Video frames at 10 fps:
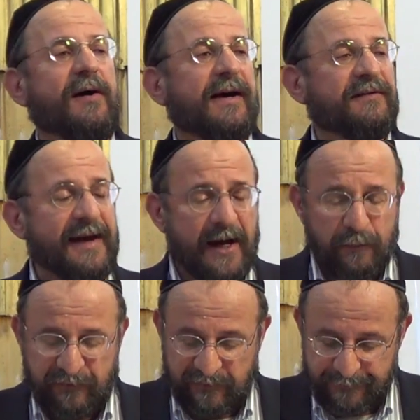dies
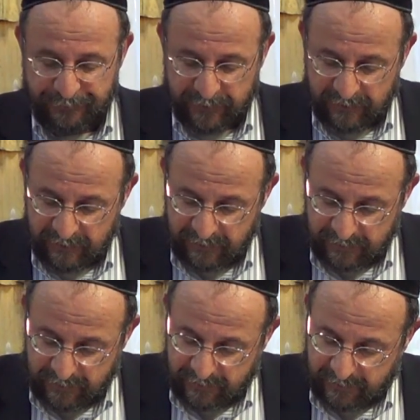out,
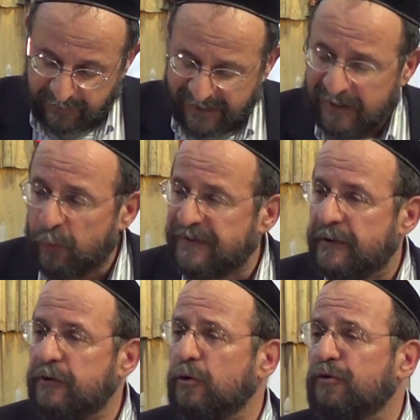and where
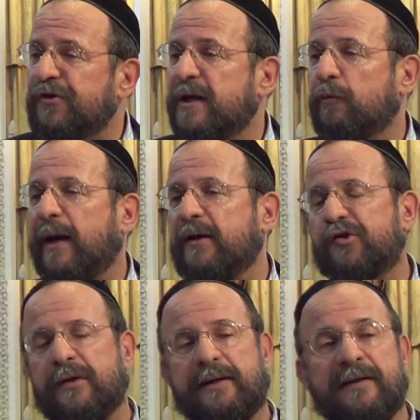the new
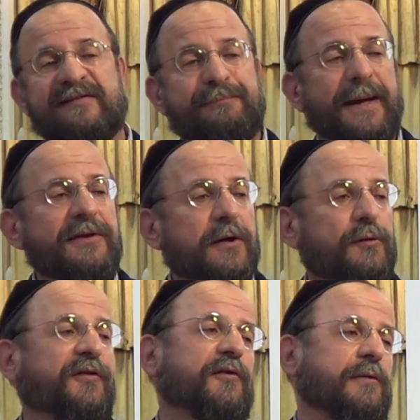generation can spend
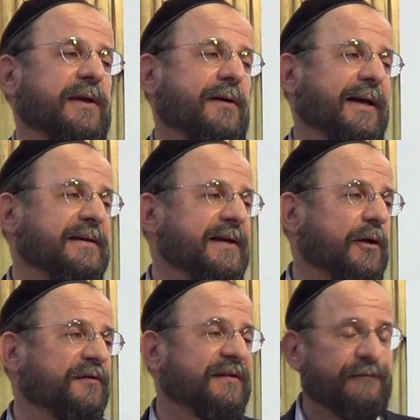those 39
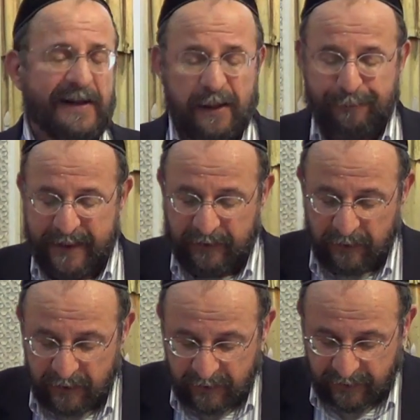years developing
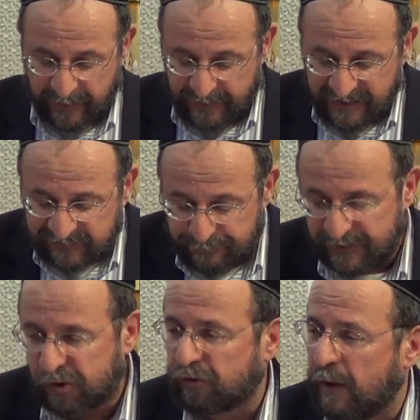an
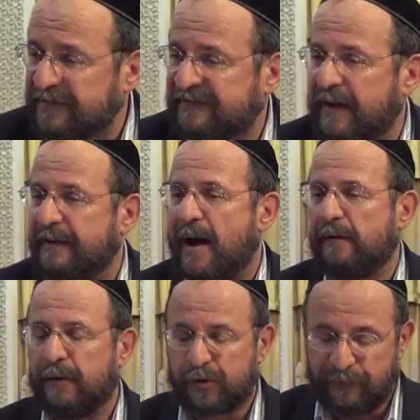intimate trust and
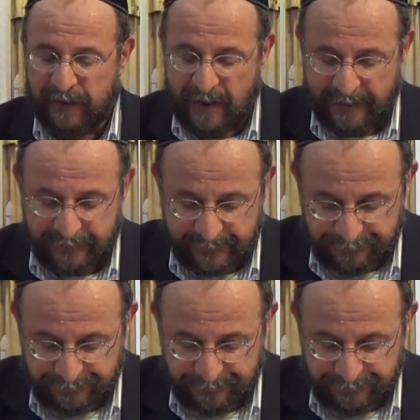knowledge of God.